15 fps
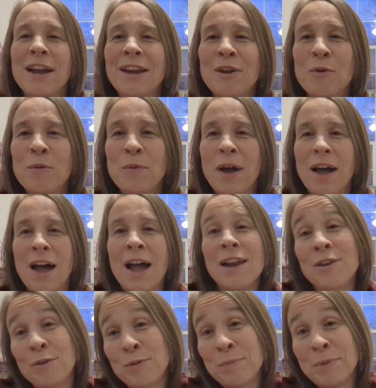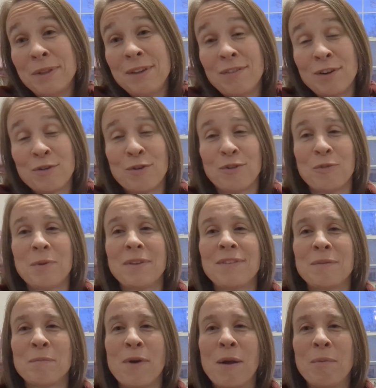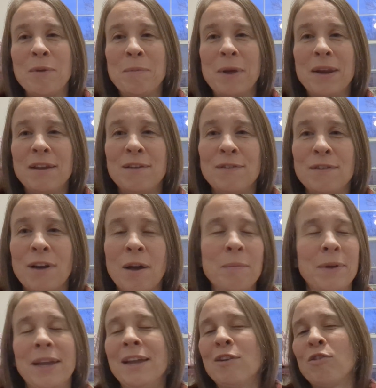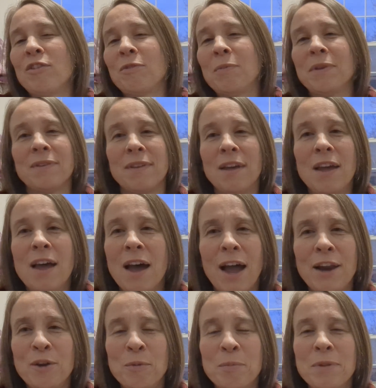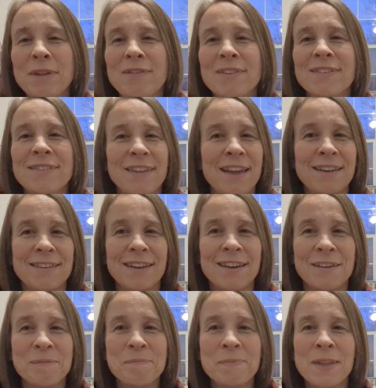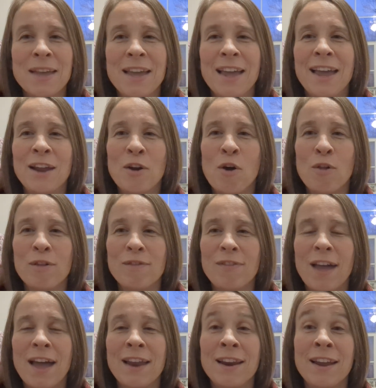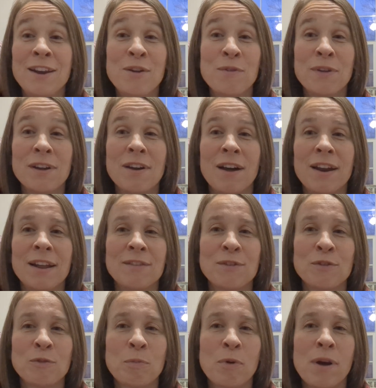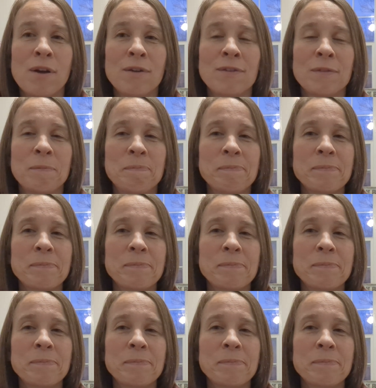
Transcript: I know I don't believe in Christmas, and probably many, I'm in Christmas, I don't believe in Santa and all of that. And I know that God answers prayers.